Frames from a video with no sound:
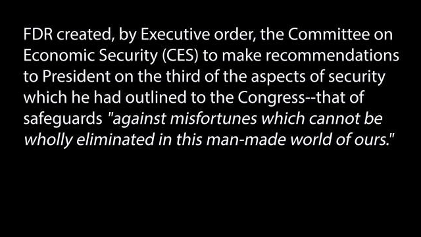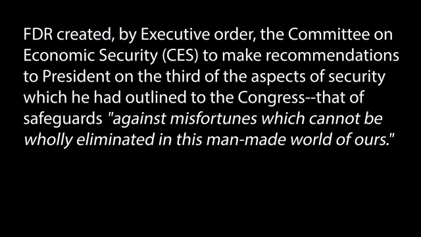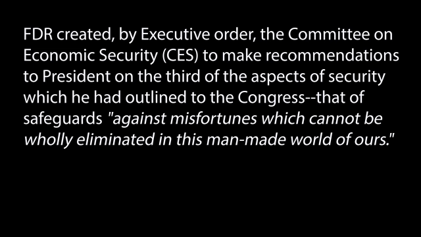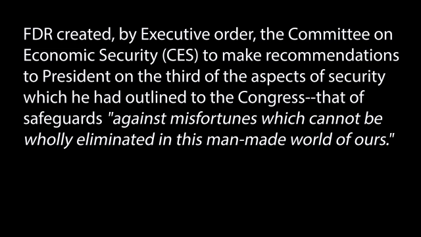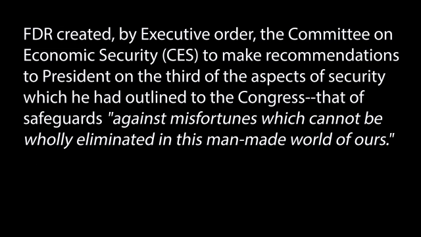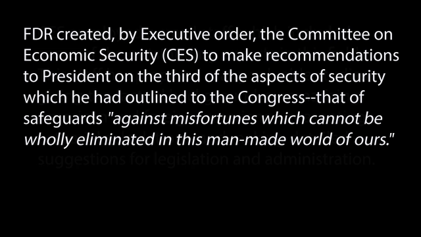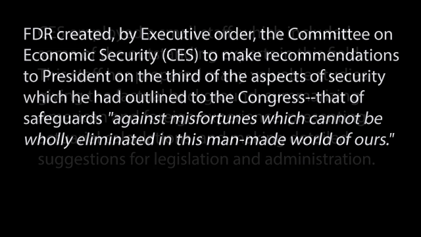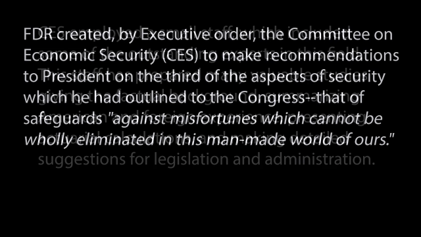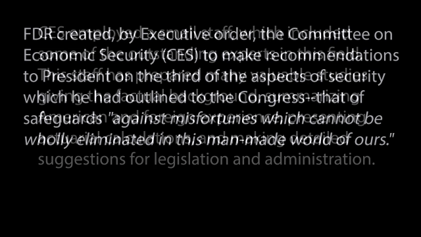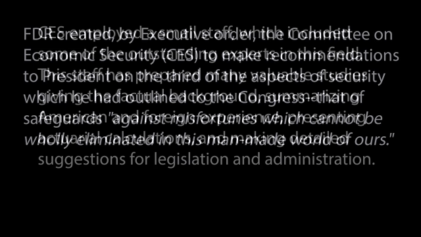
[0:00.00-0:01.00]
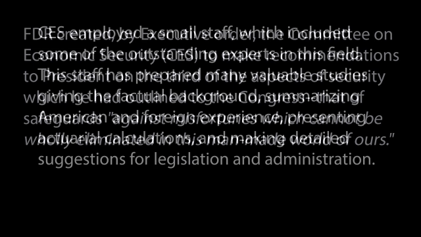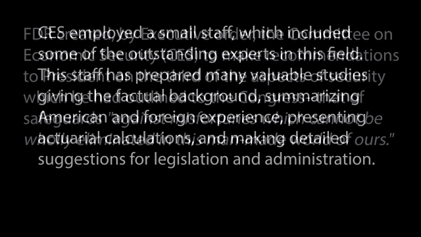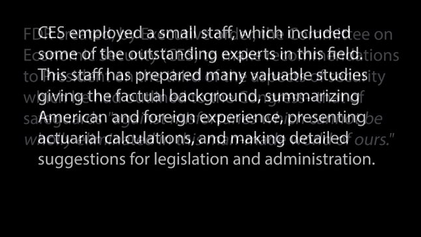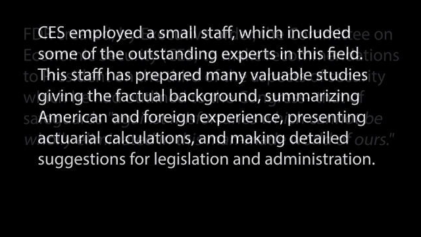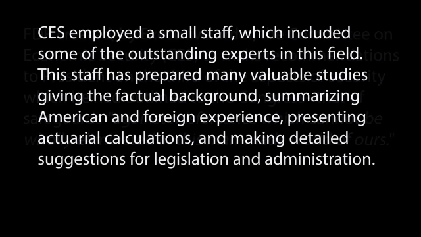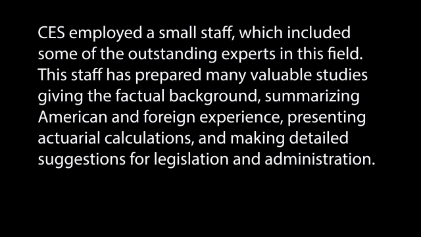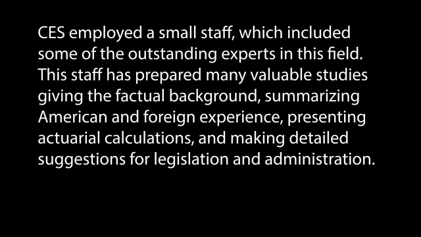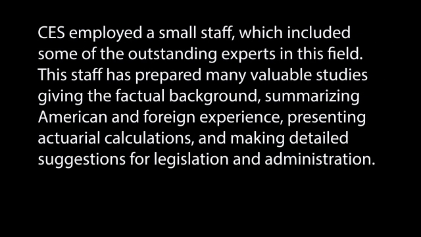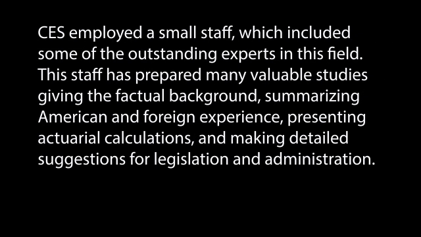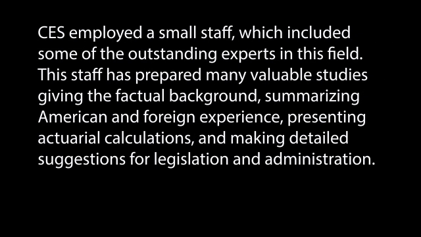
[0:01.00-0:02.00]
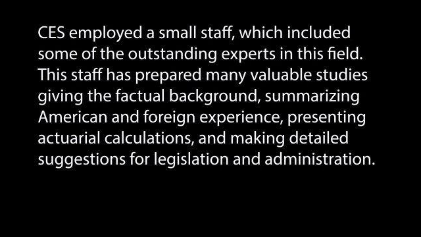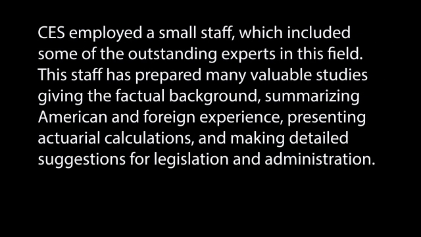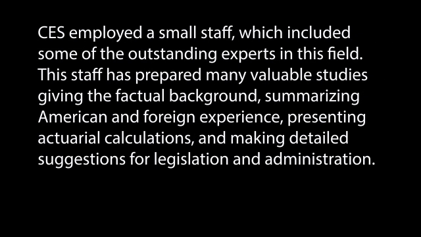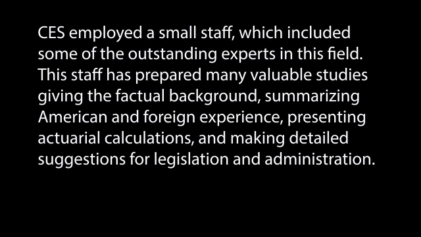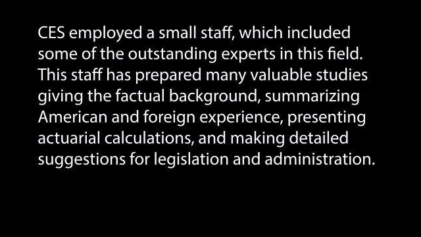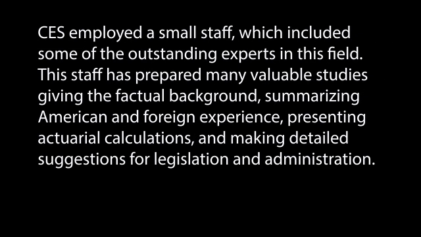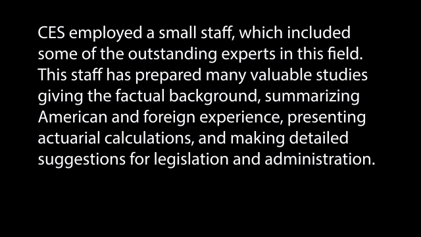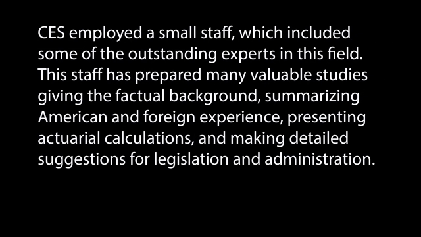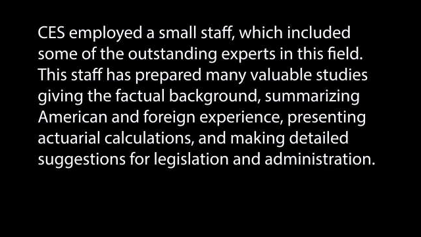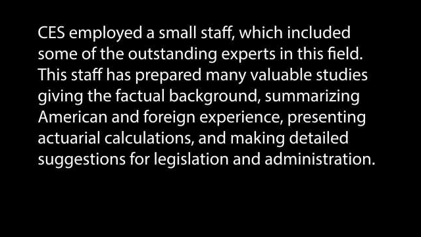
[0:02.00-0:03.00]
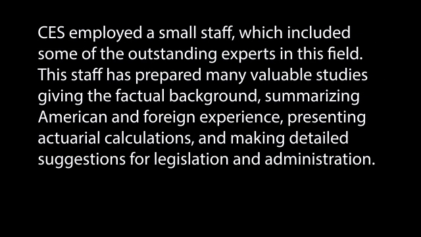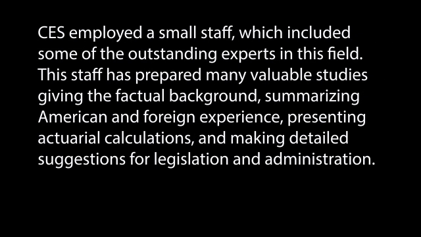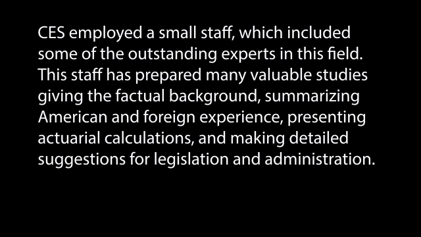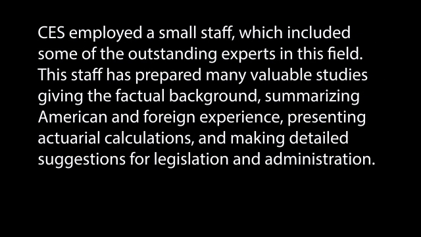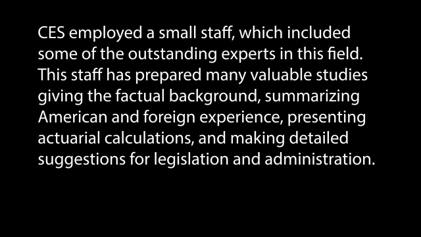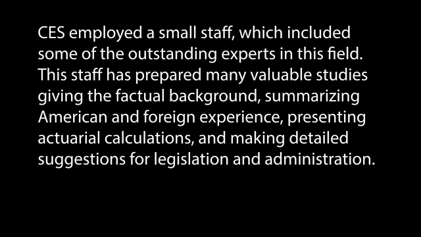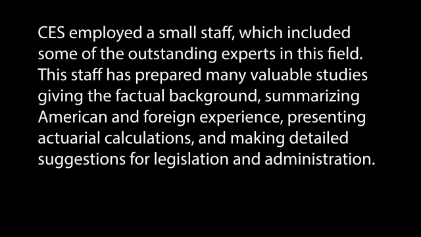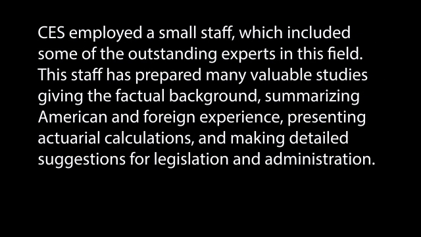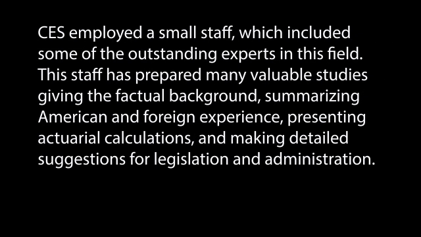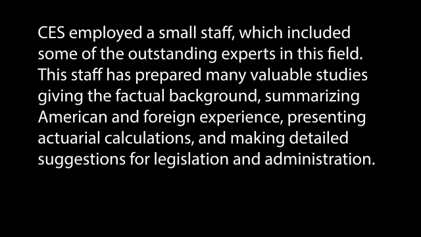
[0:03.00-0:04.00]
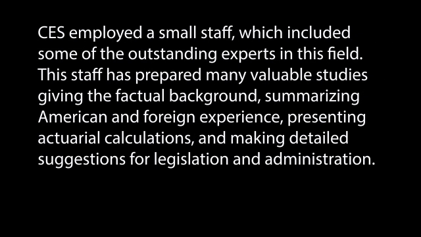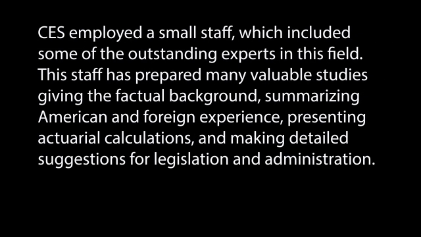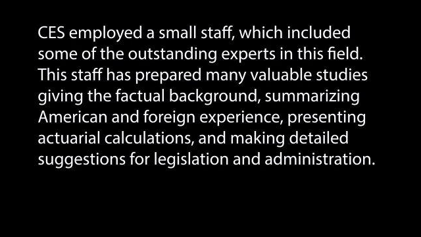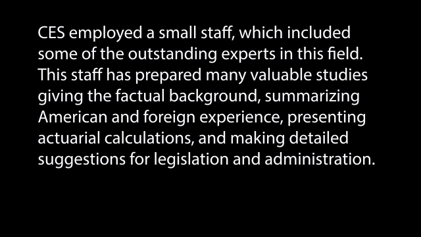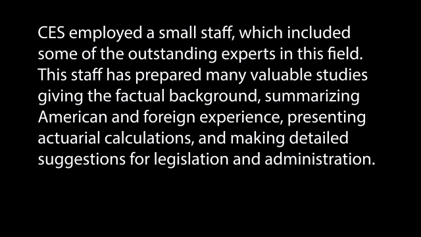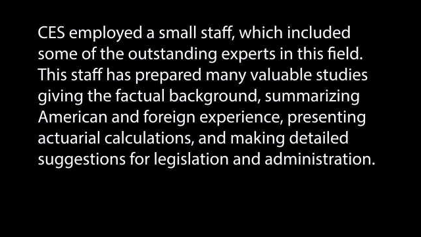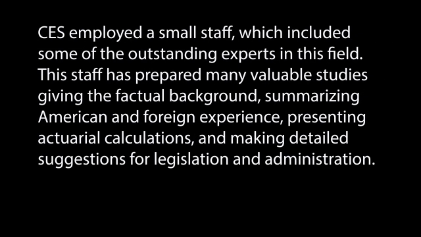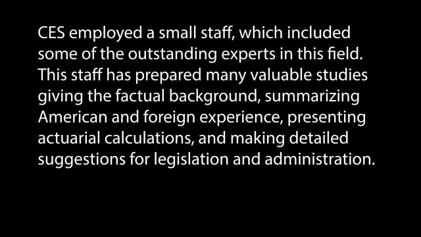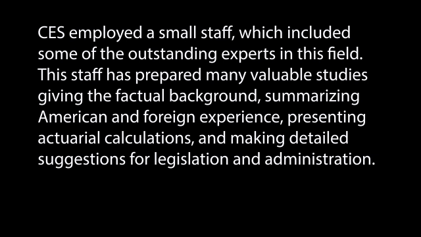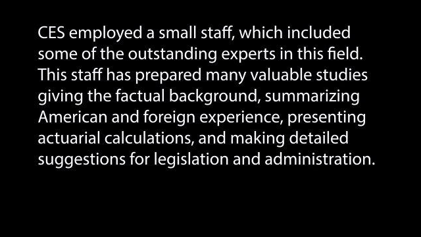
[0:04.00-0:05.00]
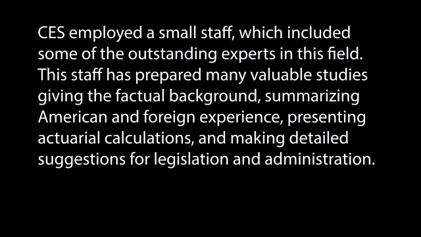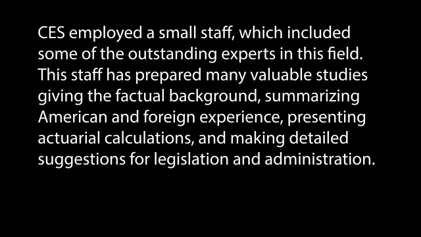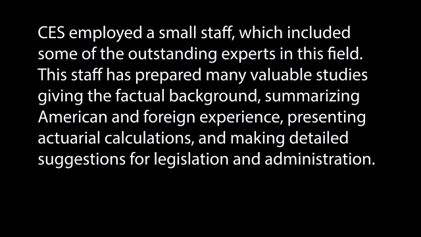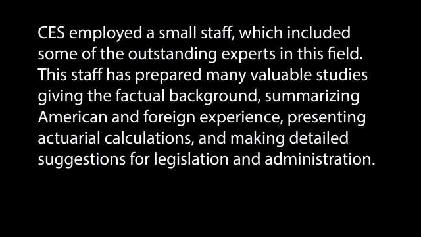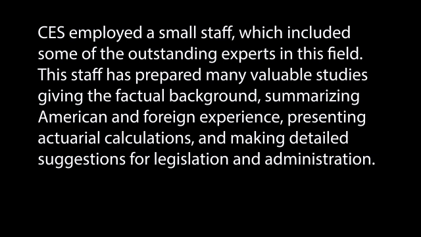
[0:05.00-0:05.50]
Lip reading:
Nobody's mouth can be seen.